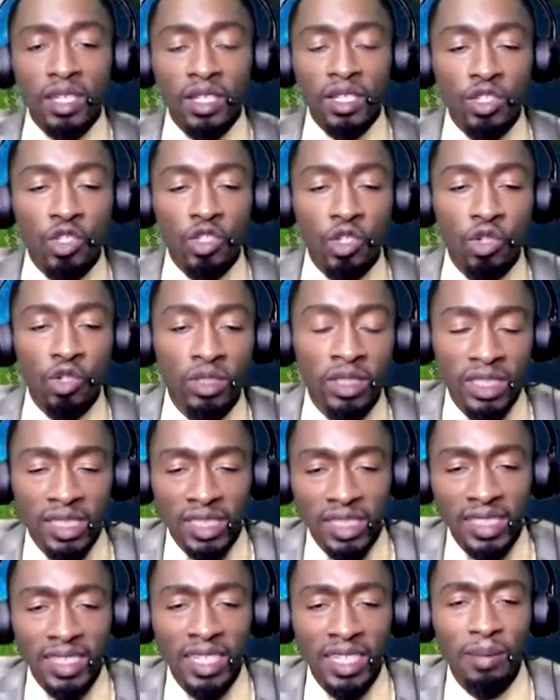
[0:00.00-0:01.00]
So this
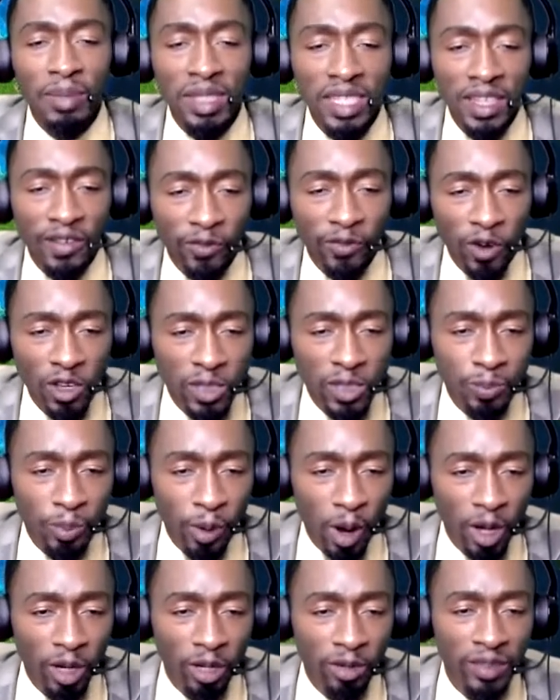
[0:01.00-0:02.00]
is gonna be the first
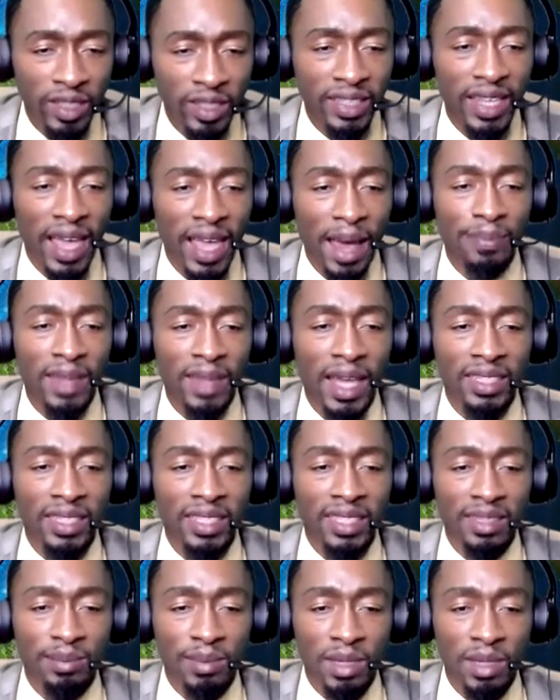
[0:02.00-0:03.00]
part of it. I'm not
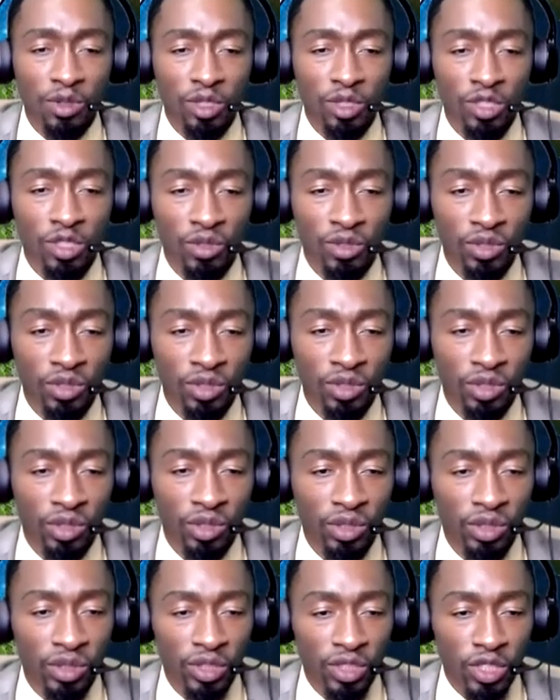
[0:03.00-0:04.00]
gonna be able to
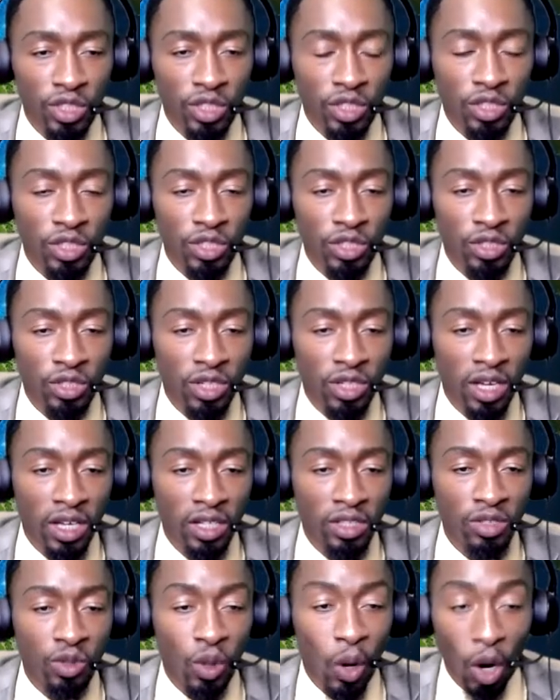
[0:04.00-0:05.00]

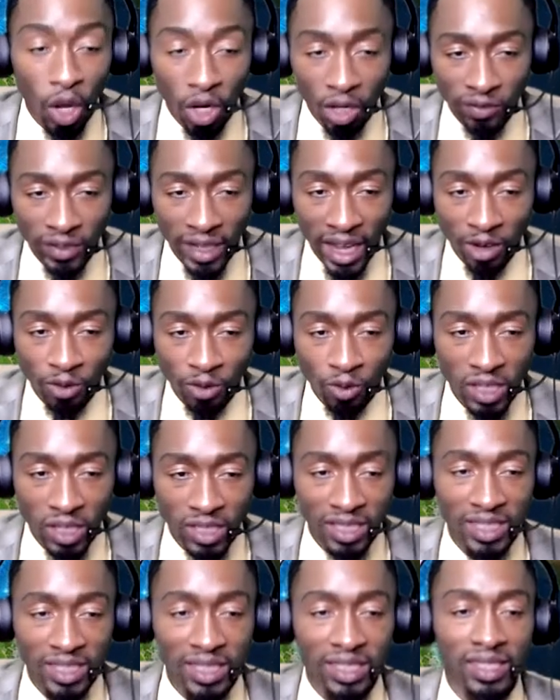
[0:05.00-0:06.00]
do all of it at
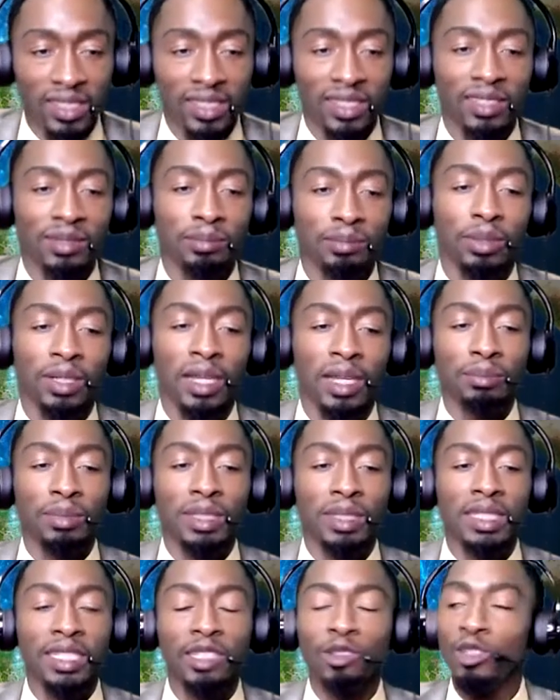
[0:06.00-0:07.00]
once, but I'm
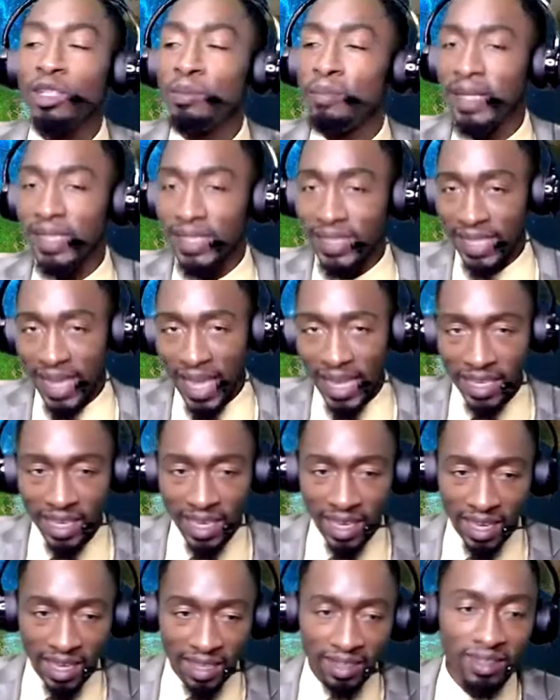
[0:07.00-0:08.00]
gonna do the best that I
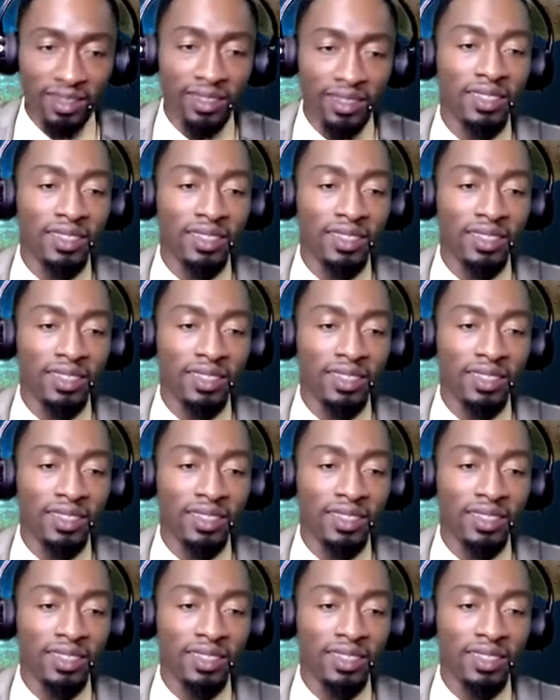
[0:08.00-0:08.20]
can